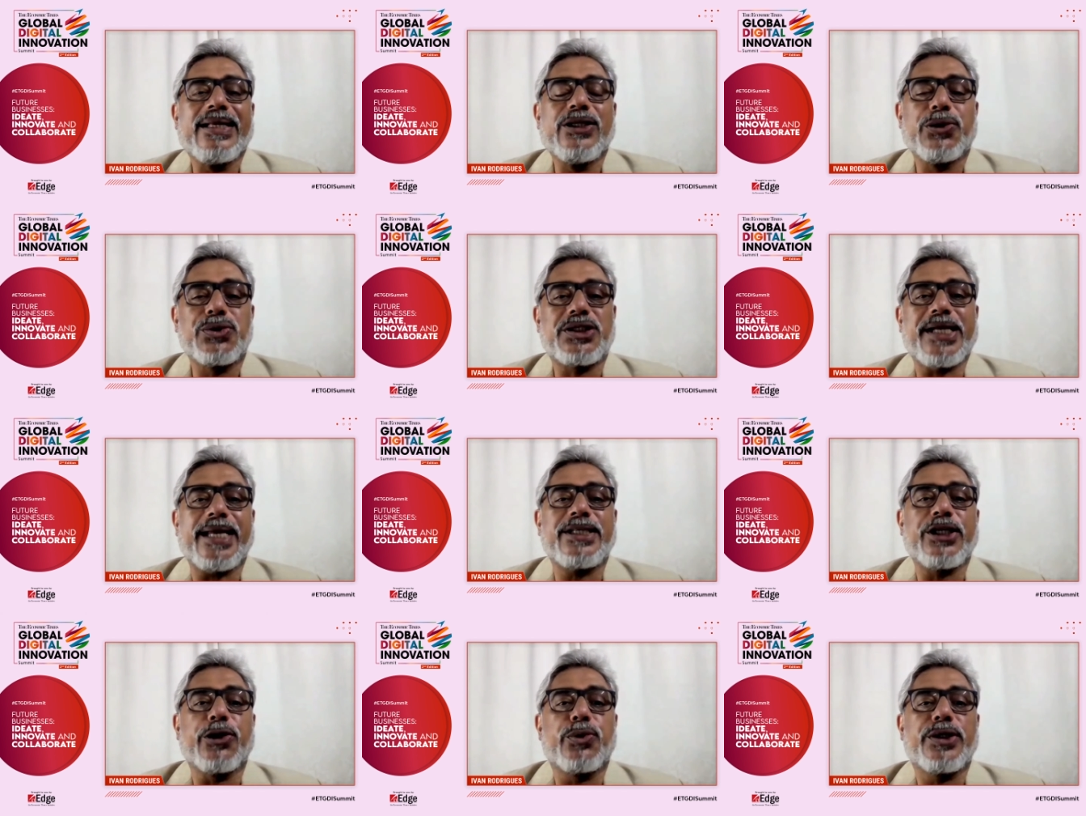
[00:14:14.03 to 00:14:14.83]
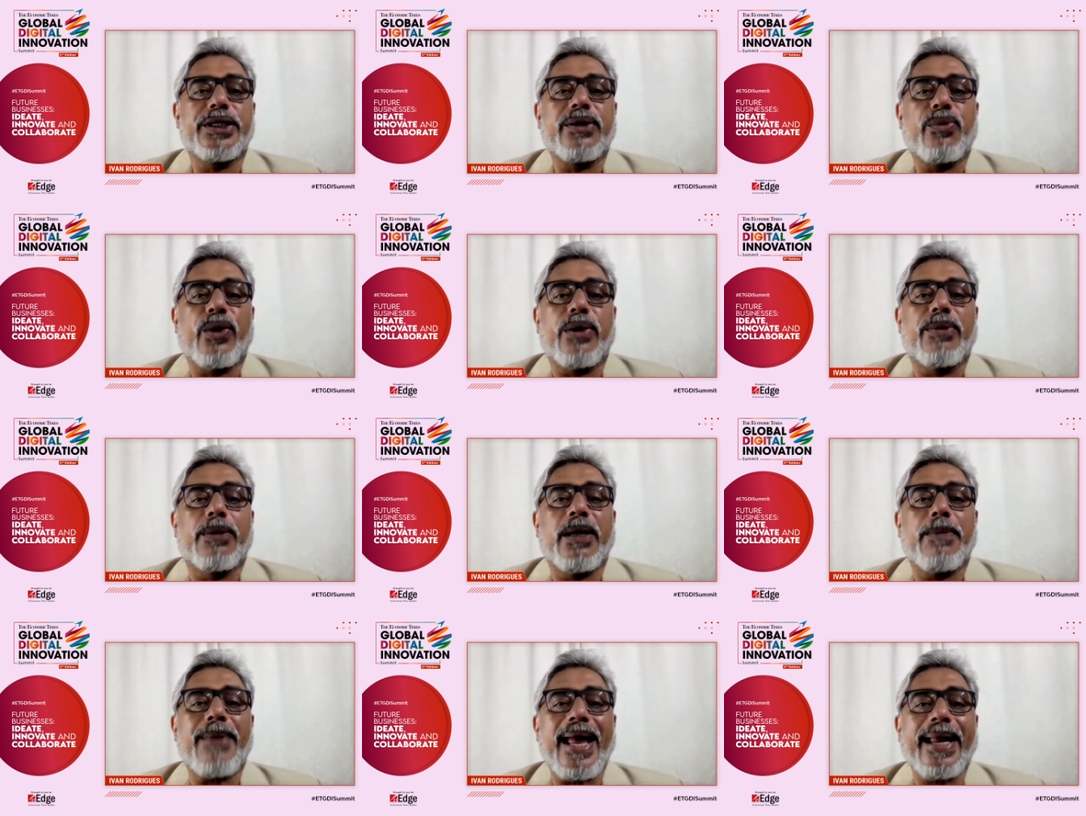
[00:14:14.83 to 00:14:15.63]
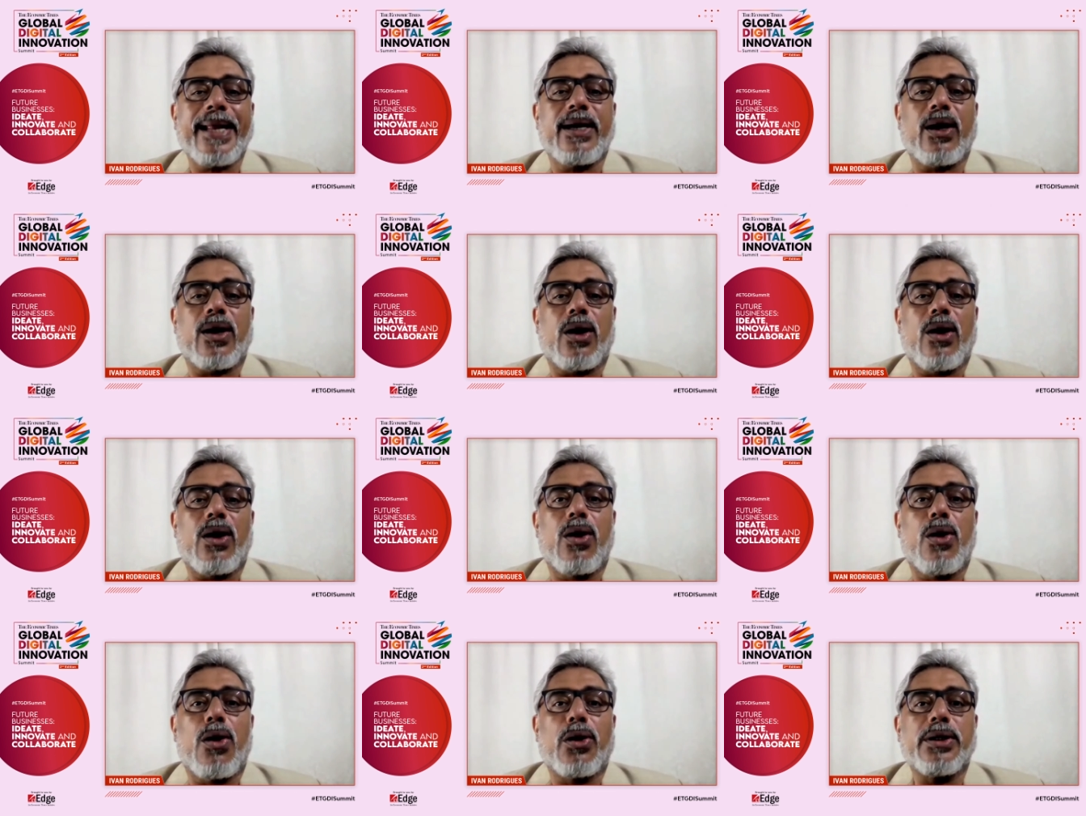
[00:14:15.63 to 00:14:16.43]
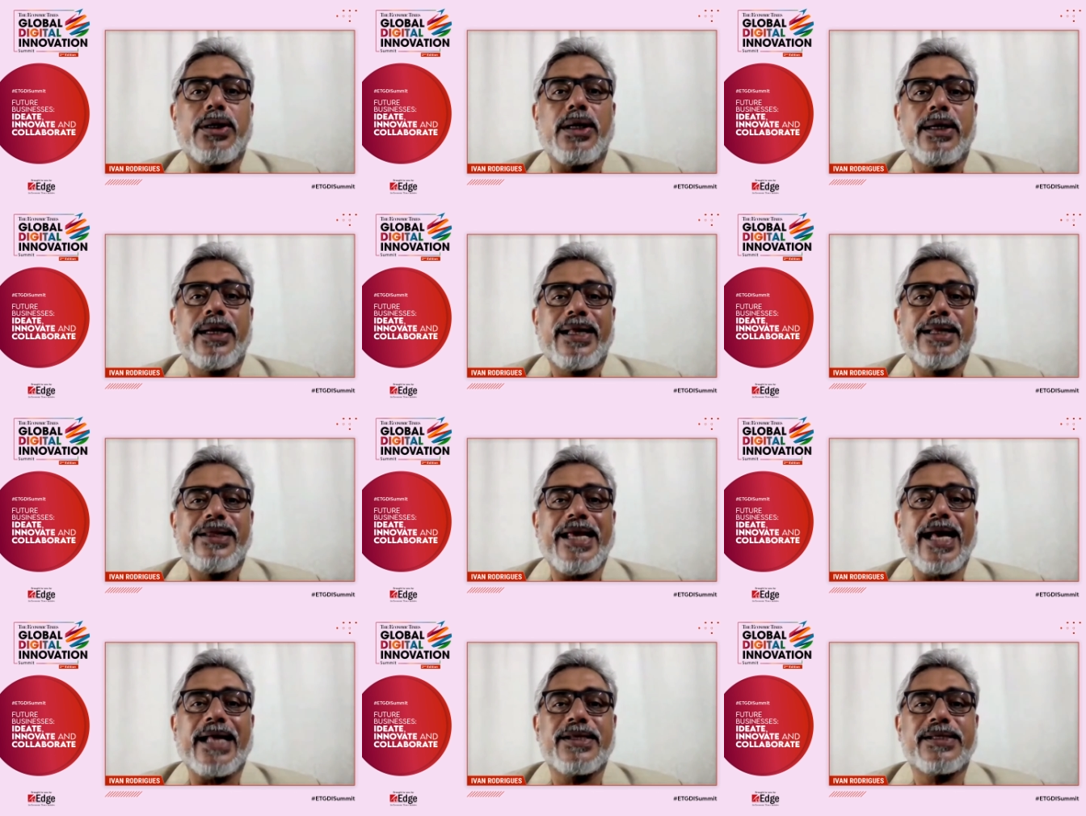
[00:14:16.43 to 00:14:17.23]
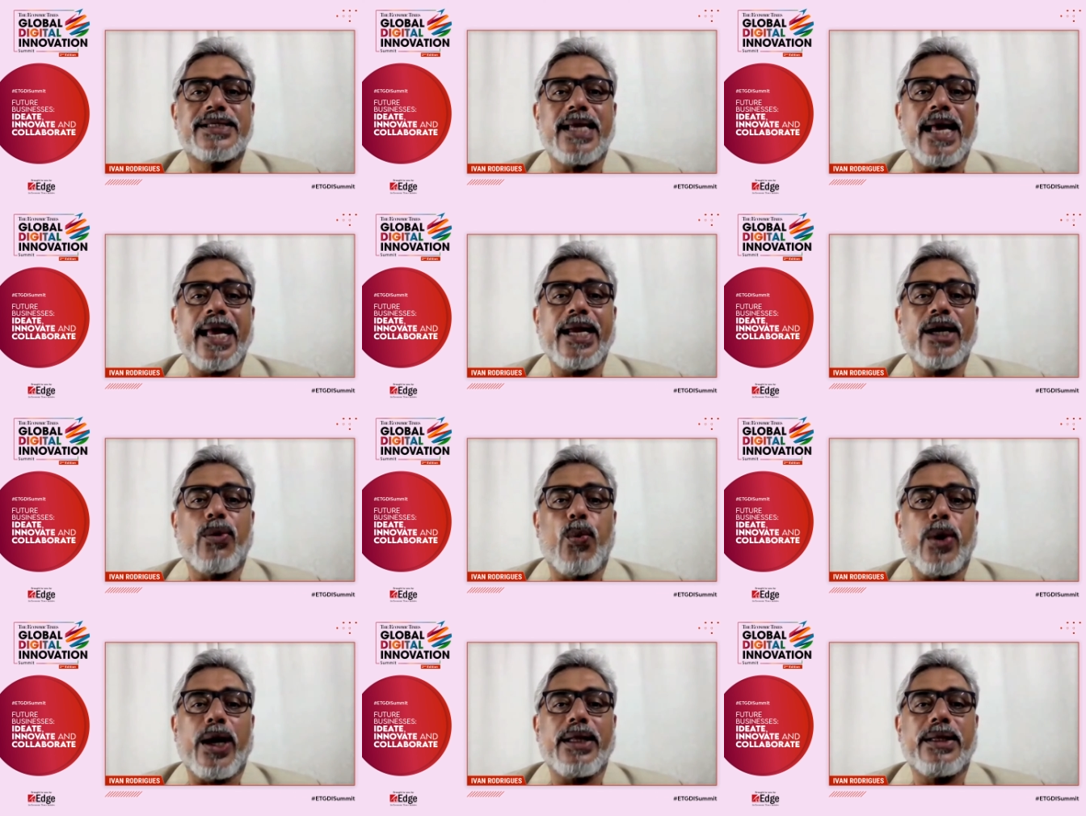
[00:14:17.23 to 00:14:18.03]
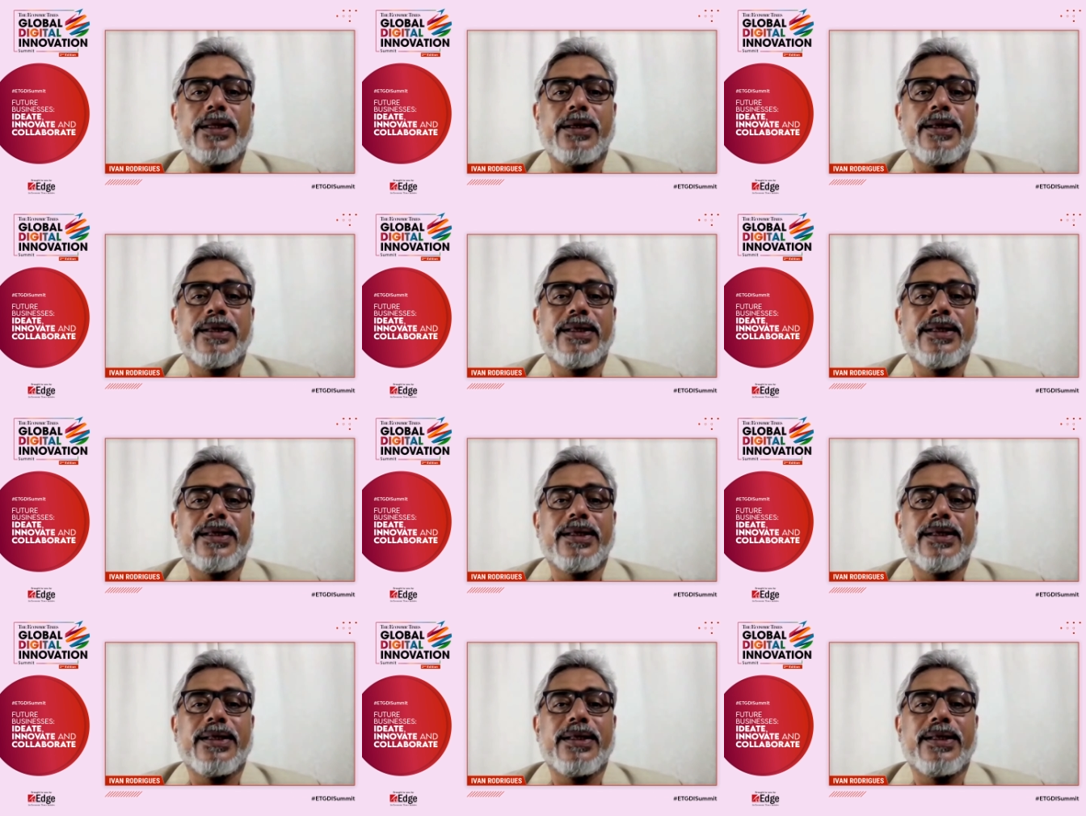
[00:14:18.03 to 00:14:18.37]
Do stay tuned in. We will be back on the other side with